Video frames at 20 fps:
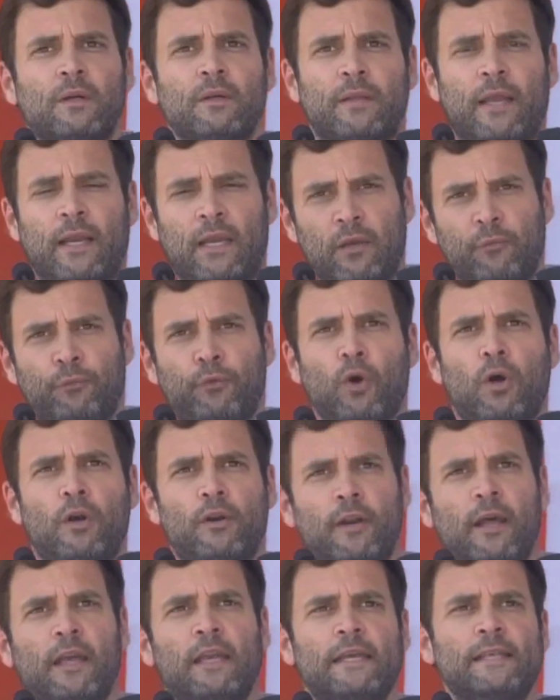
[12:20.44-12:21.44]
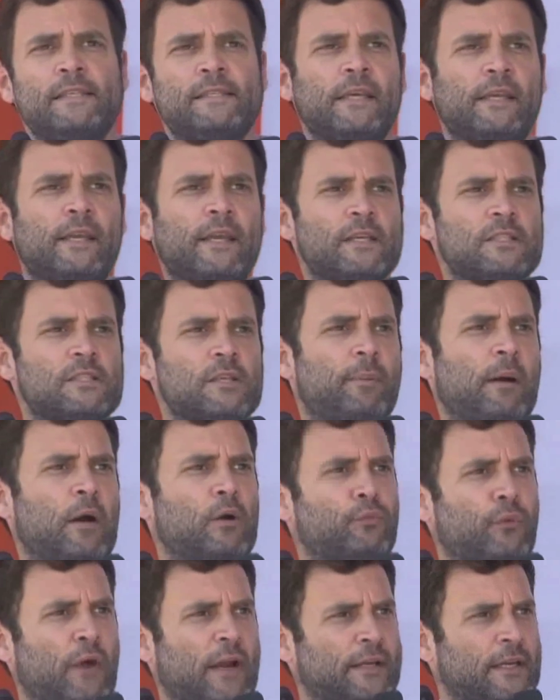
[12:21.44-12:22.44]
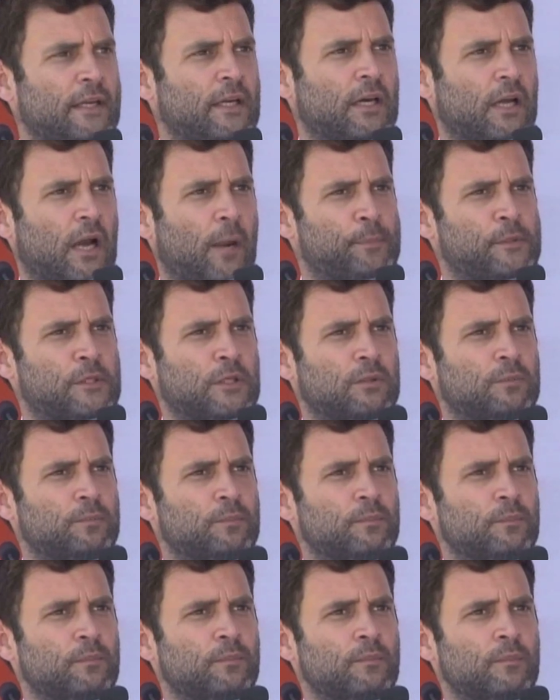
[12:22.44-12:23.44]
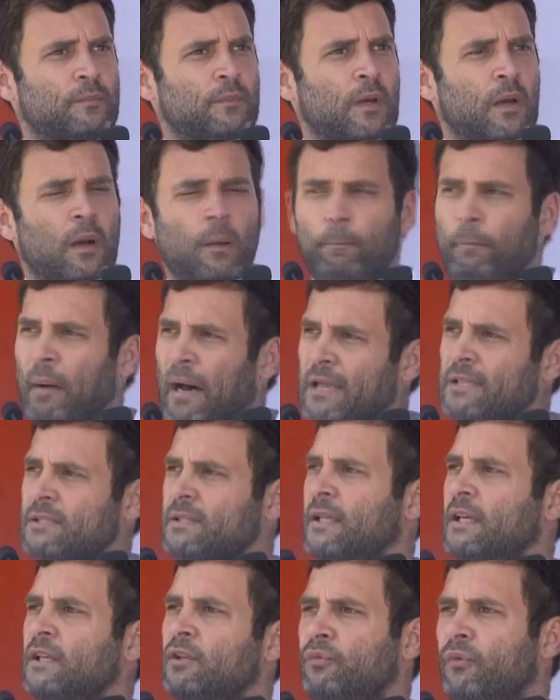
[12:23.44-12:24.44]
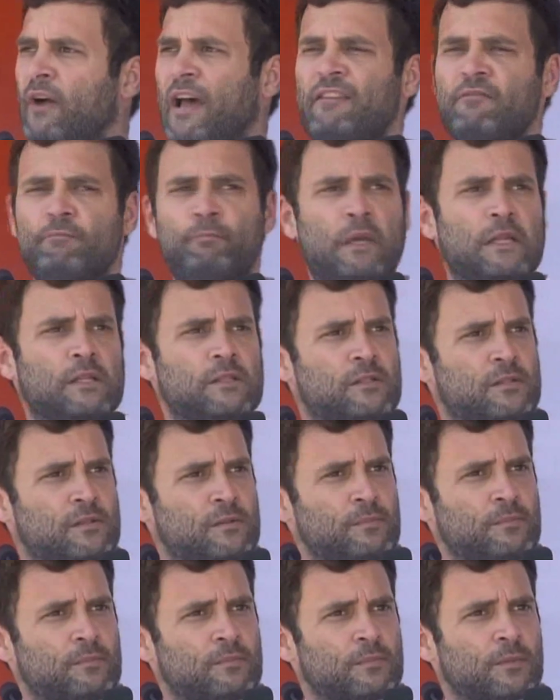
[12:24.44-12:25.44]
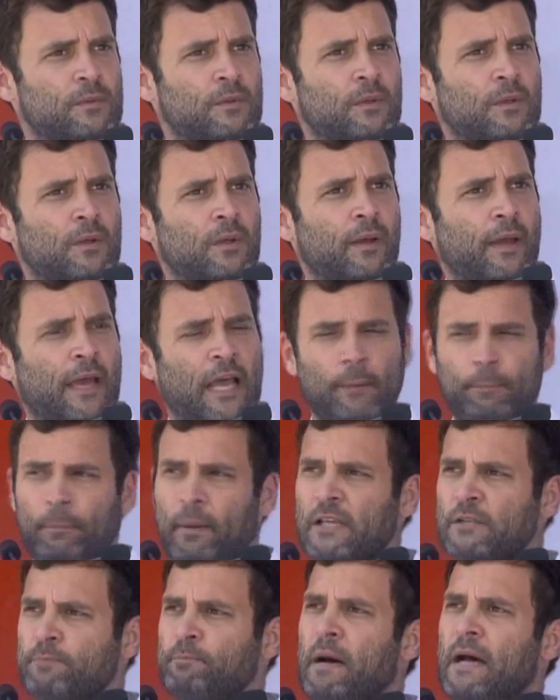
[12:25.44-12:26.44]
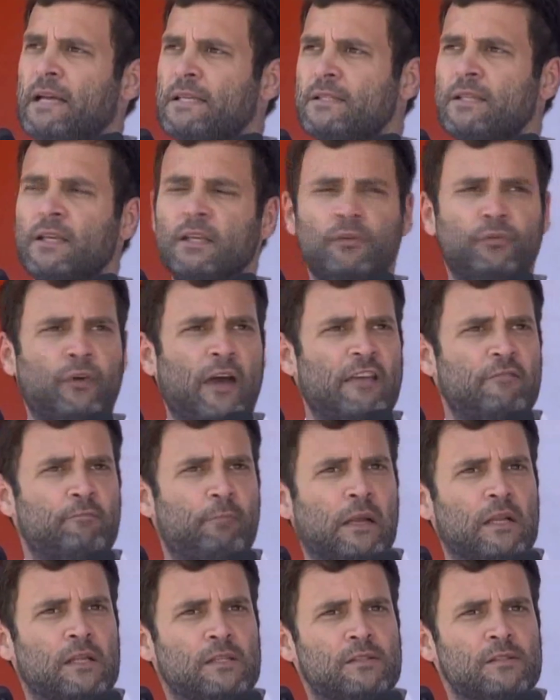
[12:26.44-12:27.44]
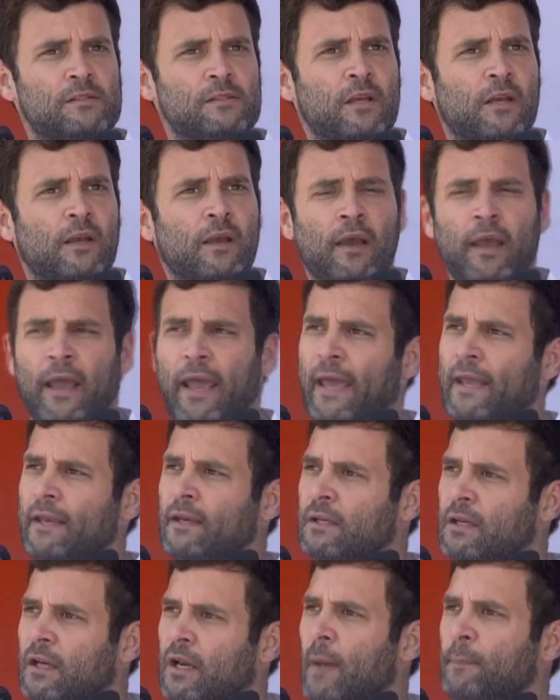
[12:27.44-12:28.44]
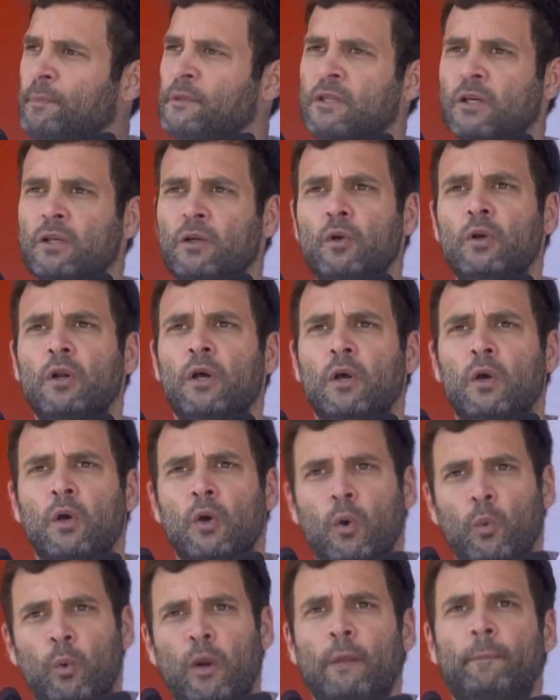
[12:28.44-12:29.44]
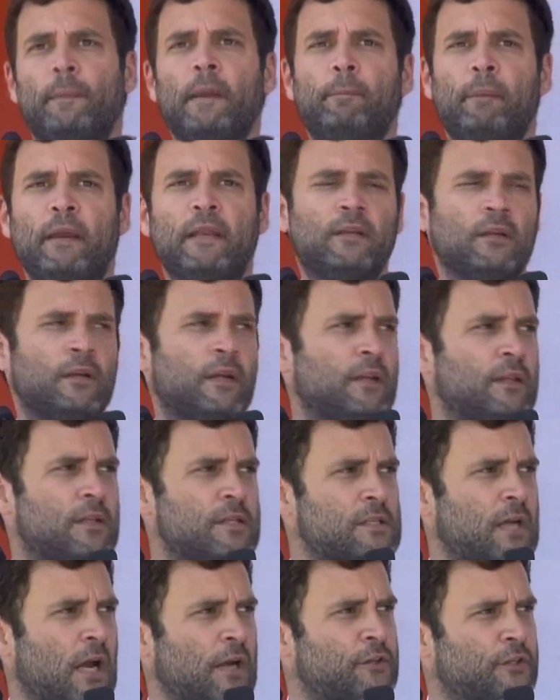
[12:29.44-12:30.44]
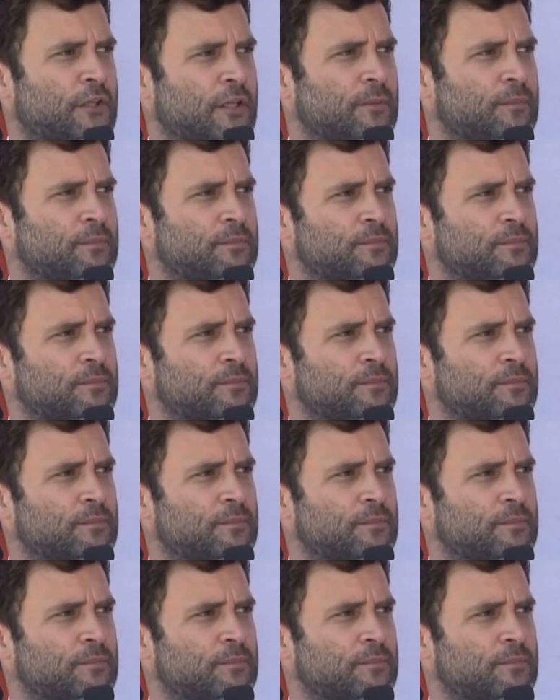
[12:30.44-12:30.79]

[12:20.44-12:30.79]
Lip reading: that if you are really serious about fighting corruption, pass these 5 bills. Help us pass these 5 bills and corruption will be beaten in this country.